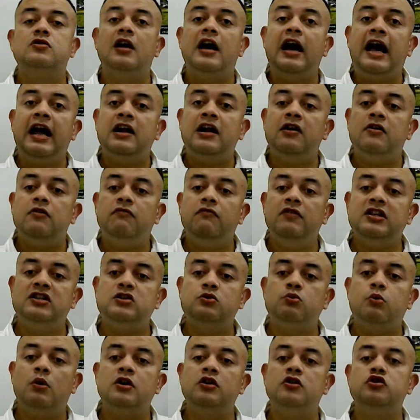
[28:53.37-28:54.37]
and
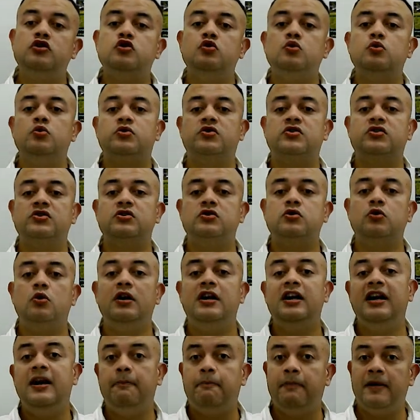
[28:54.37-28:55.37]
which one to choose. So
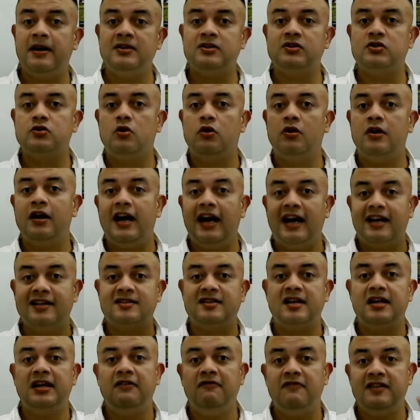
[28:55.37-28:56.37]
it depends on
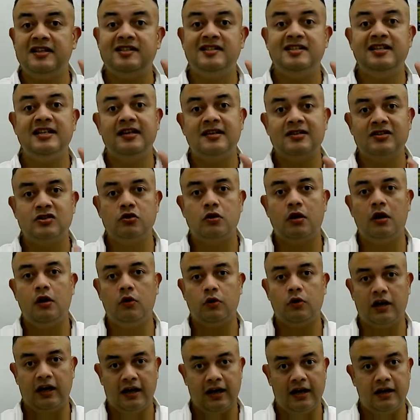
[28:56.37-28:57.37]
exactly which genus you are
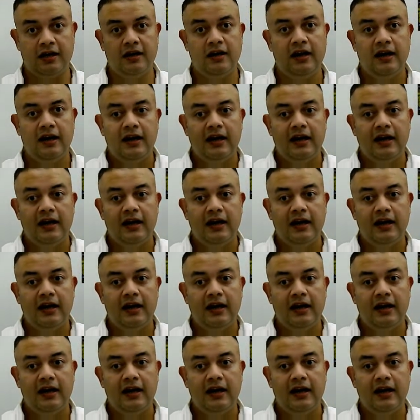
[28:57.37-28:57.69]
looking at.